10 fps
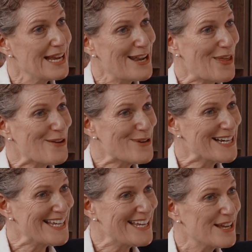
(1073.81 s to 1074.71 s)
Now that
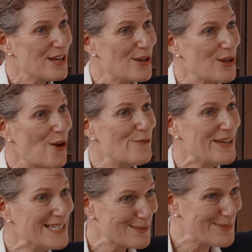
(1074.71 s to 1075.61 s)
really
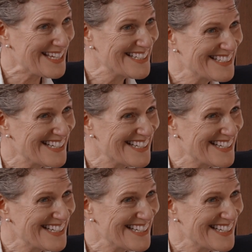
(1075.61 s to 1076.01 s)
offends me.